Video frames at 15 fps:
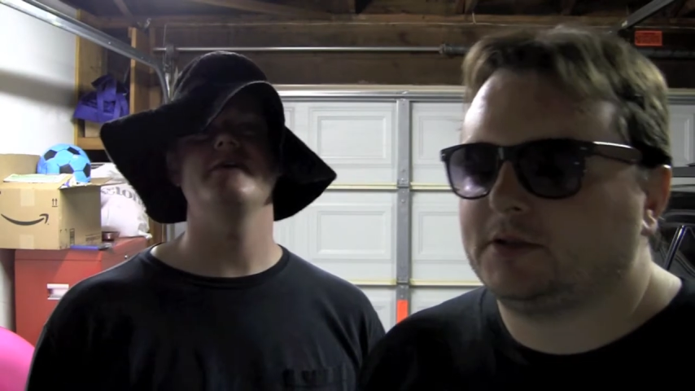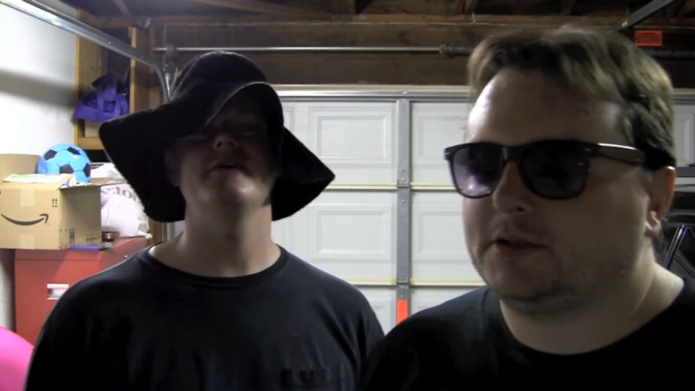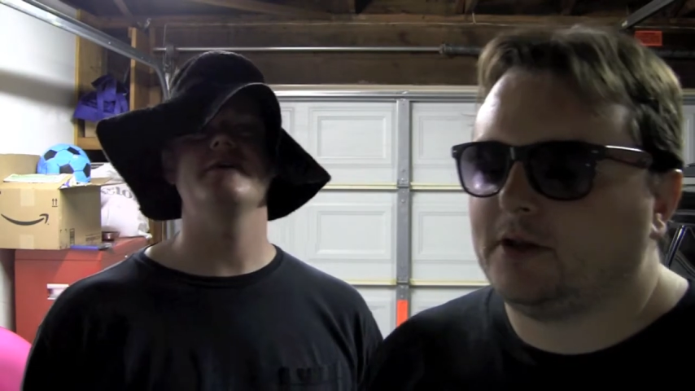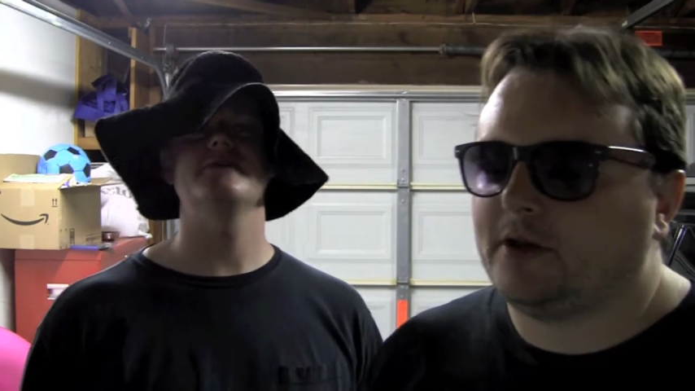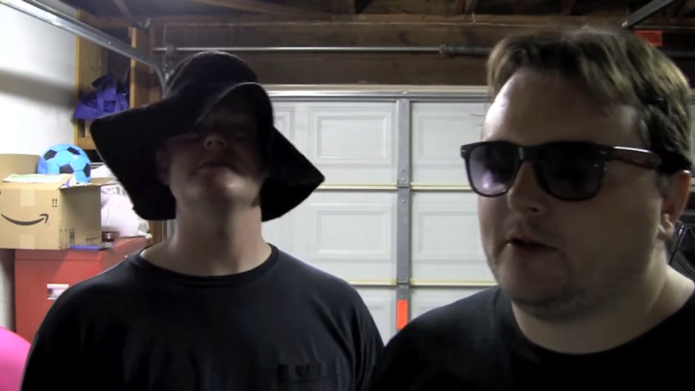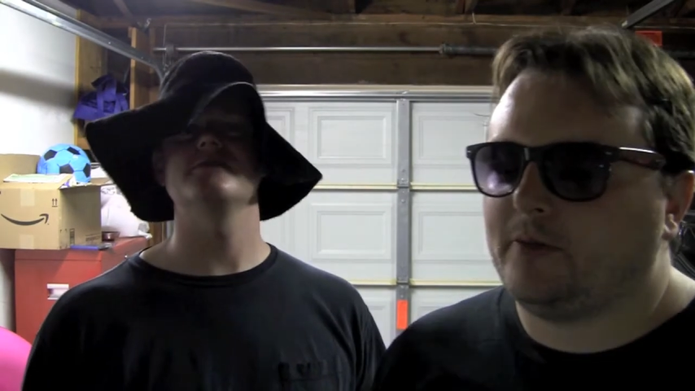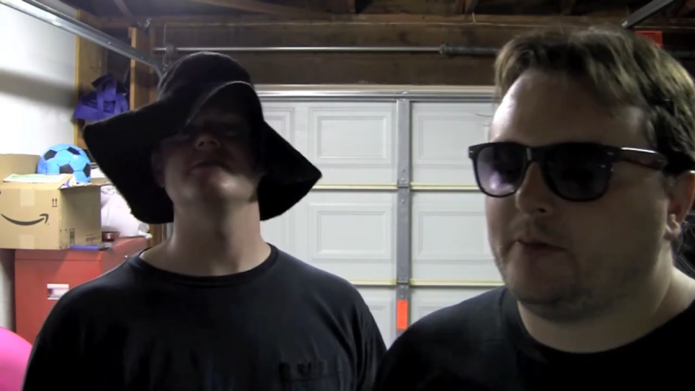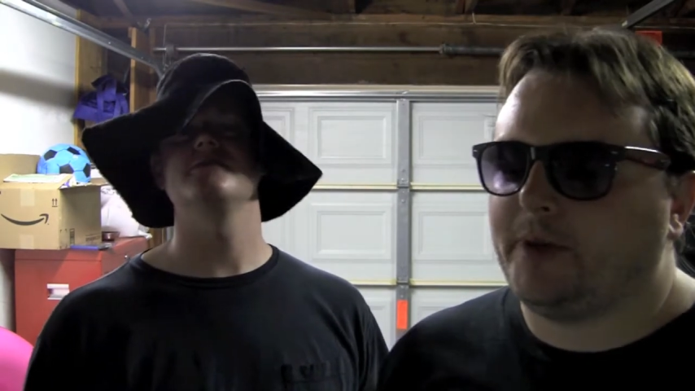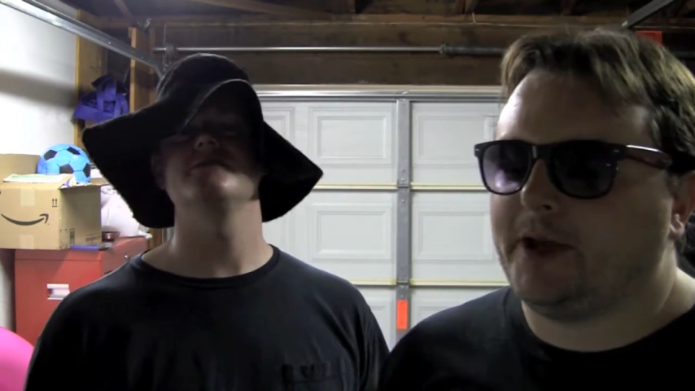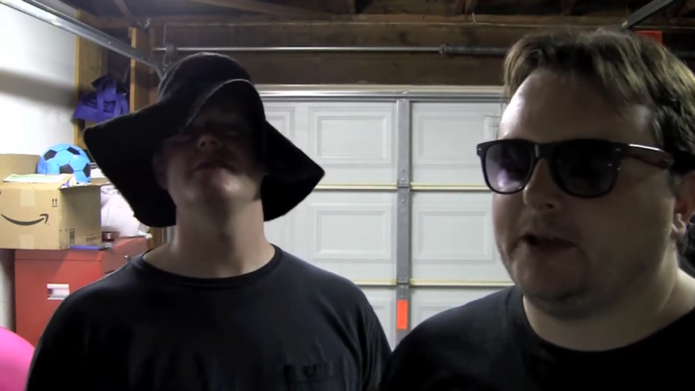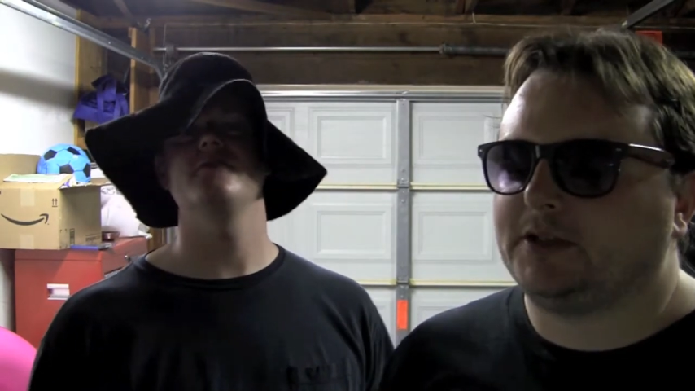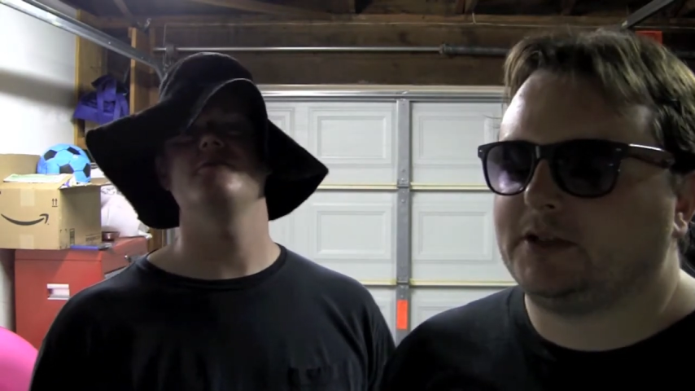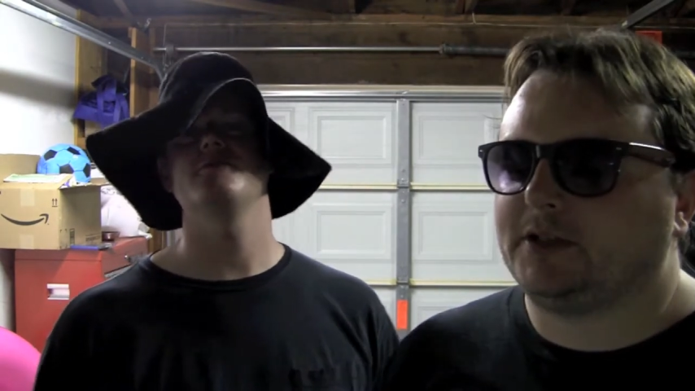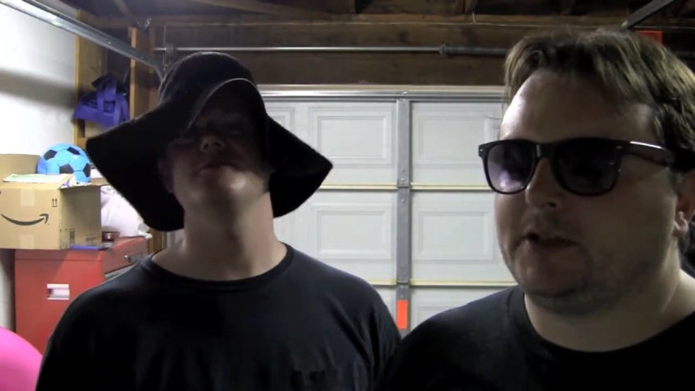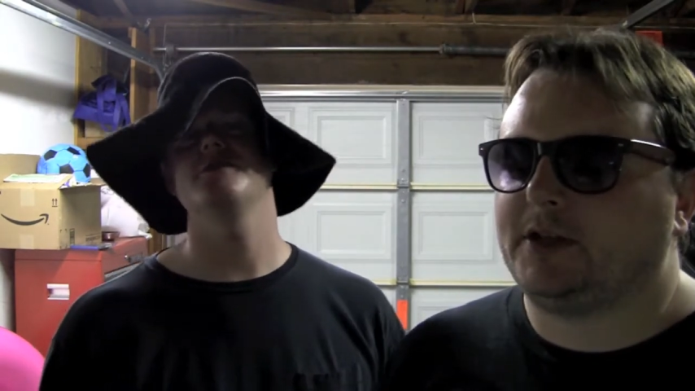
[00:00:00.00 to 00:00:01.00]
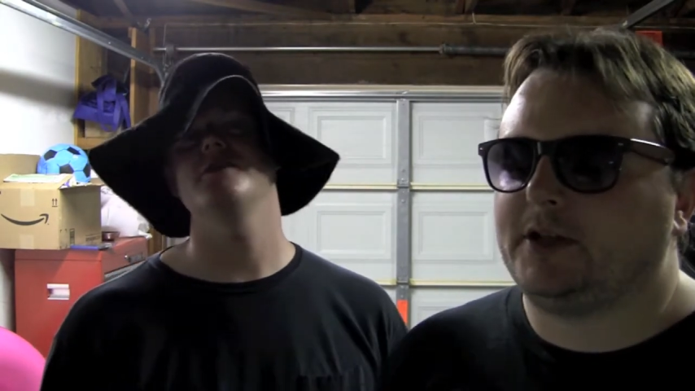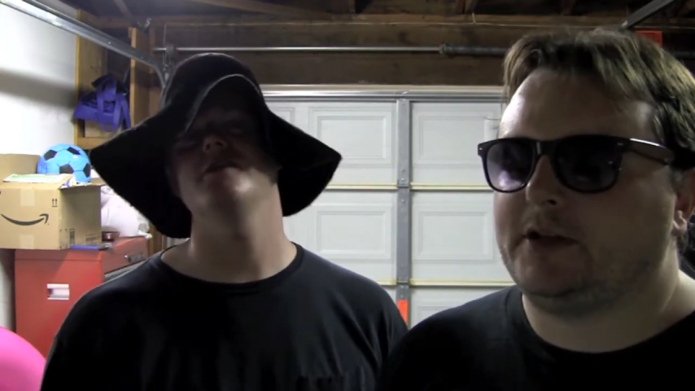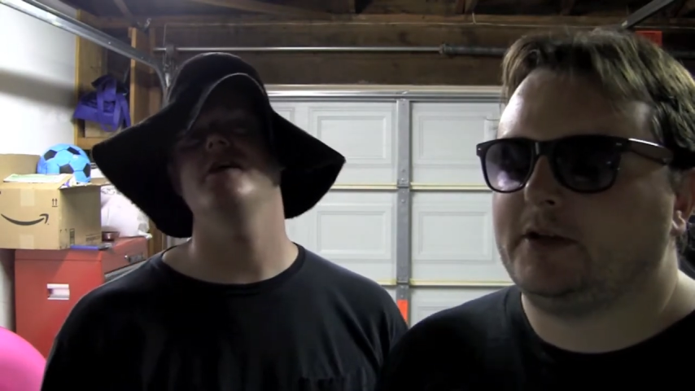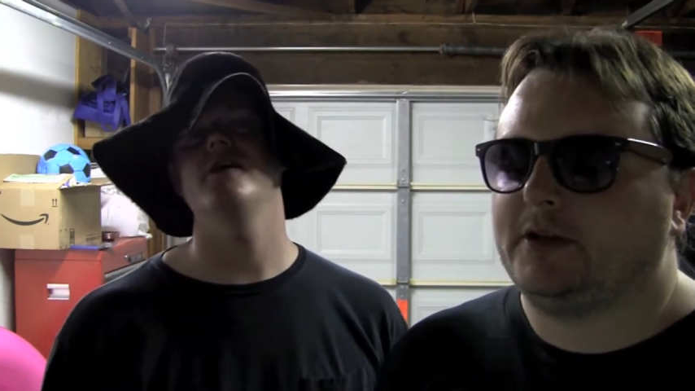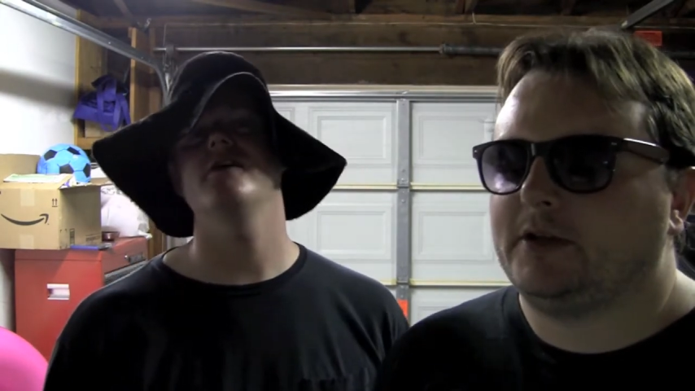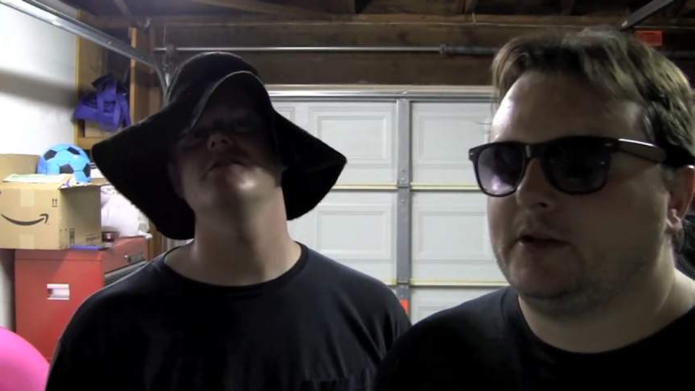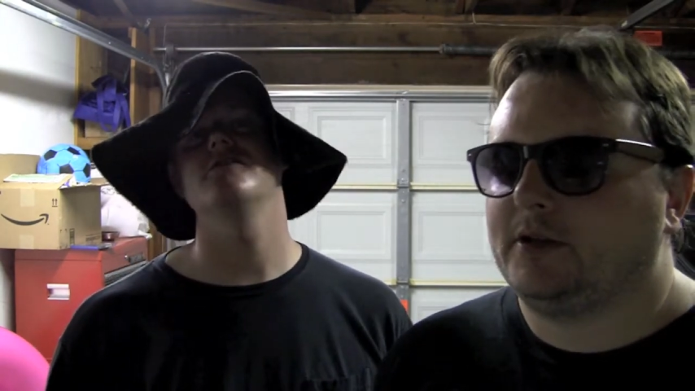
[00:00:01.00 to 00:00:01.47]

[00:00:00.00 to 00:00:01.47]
legs. So basically,